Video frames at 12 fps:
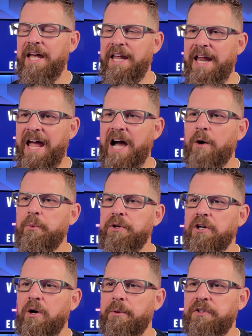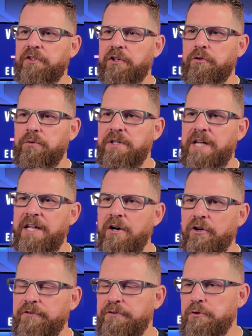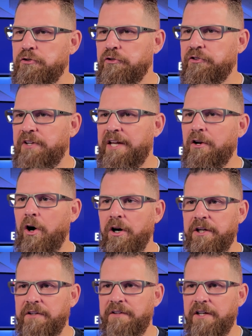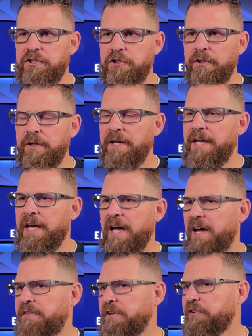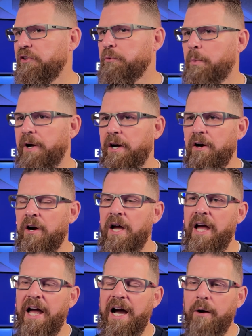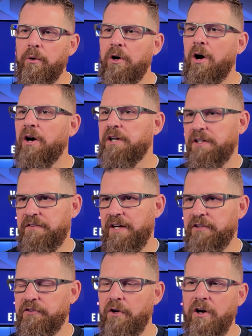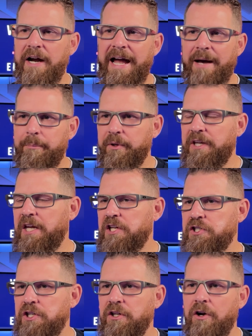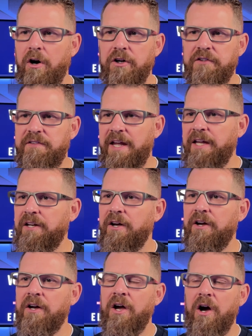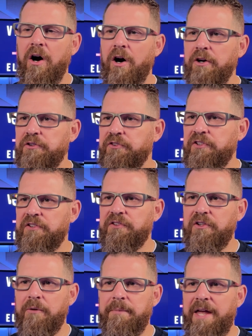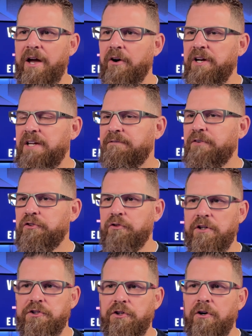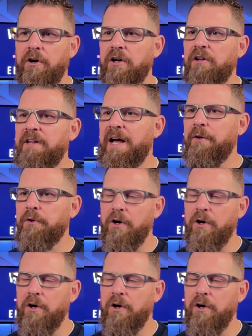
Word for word: and how we are going to create our future state architecture. And this is where our architects, our application, our data, our system, our infrastructure, and our cloud